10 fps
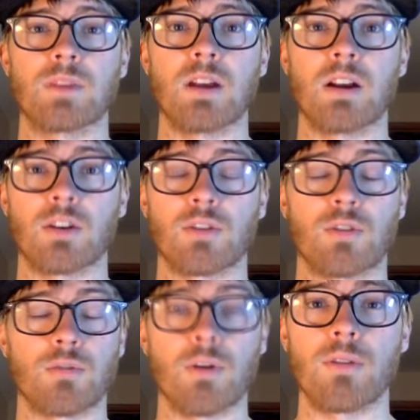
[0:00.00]
uh,
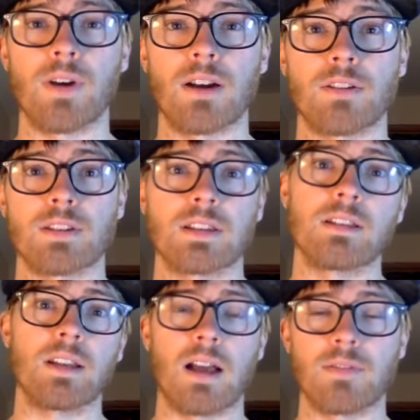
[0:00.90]
coronavirus
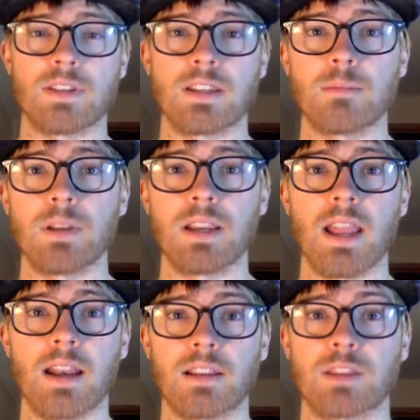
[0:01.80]
and obviously
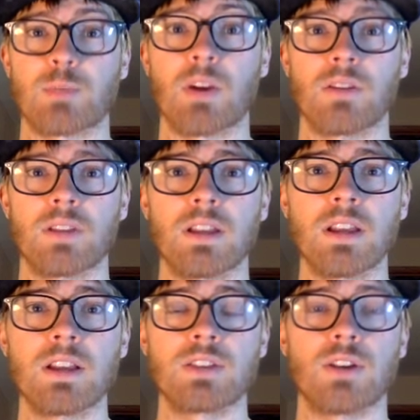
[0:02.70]
mitigating the spread of it.
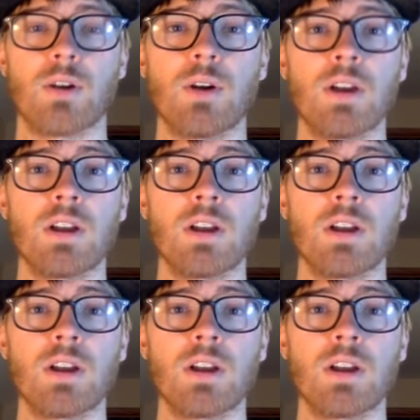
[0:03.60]
So,